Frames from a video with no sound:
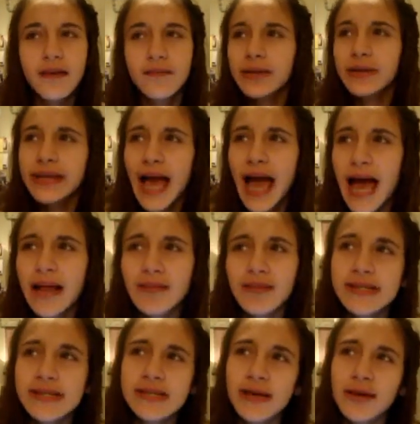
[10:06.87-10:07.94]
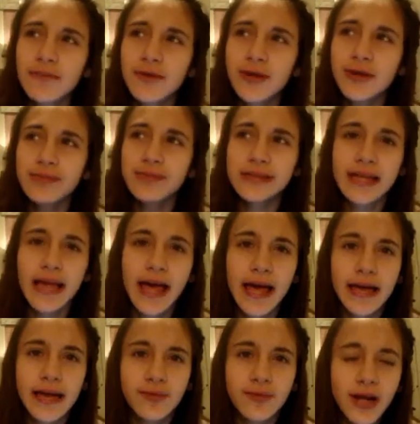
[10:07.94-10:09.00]
But yeah, and then someone was
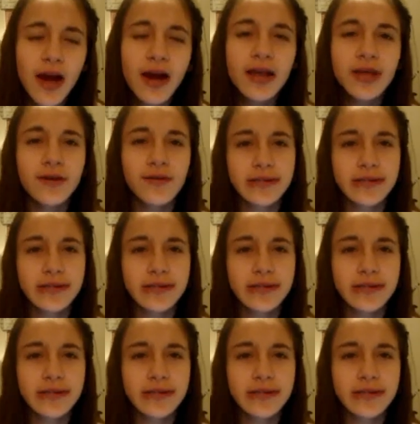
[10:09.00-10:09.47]
like, what are you?